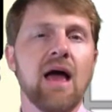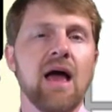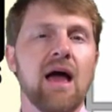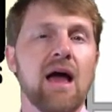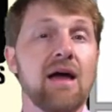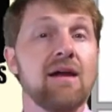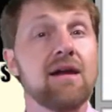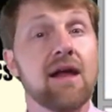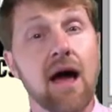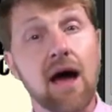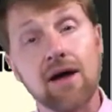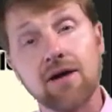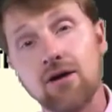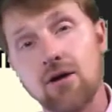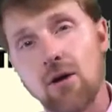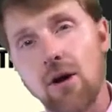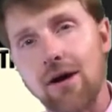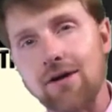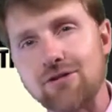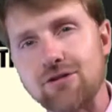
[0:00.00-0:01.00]
And now
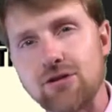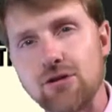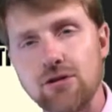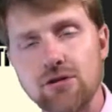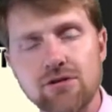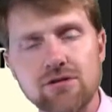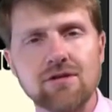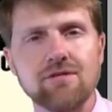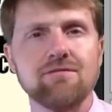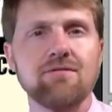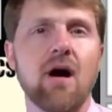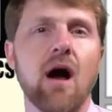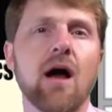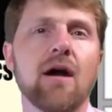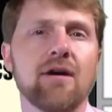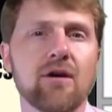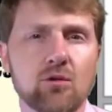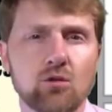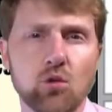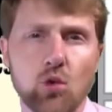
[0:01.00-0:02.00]
you ask students to
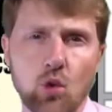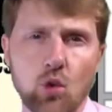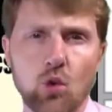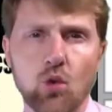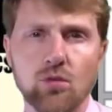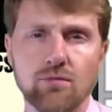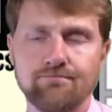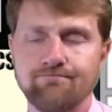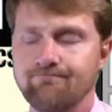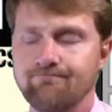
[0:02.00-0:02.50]
find a rule.